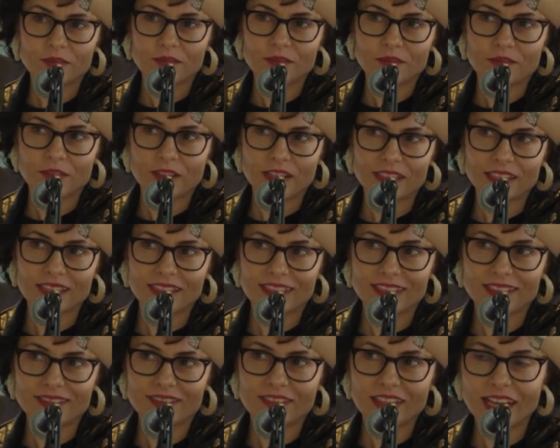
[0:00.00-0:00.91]
felt
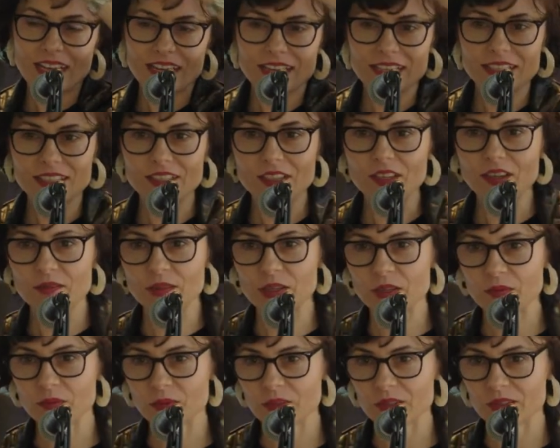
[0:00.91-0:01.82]
the reality of
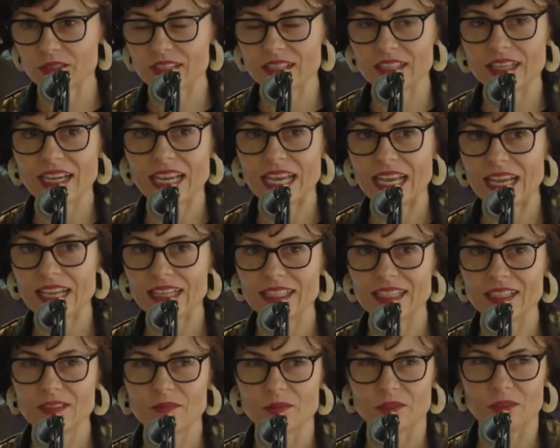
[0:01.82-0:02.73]
it was the
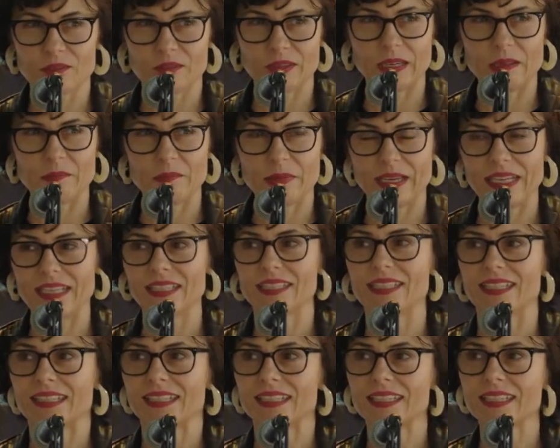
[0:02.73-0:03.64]
candy was really
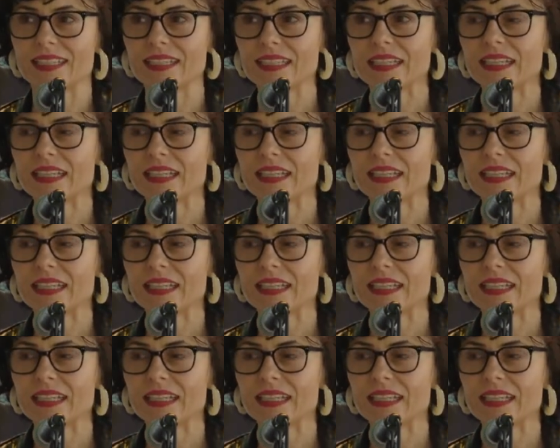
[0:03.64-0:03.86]
basic